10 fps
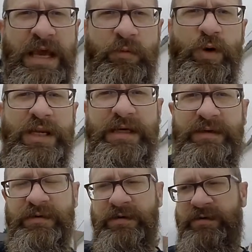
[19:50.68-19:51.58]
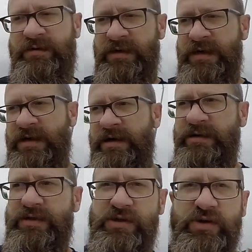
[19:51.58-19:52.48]
and willing
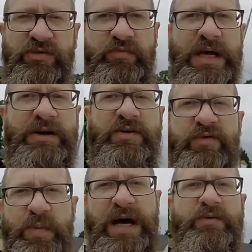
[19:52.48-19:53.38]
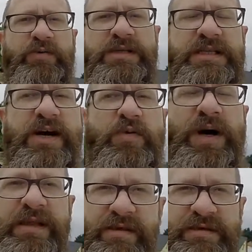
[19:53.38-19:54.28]
to sort of bend over backwards to help
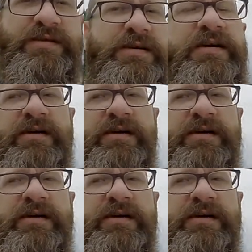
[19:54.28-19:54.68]
others.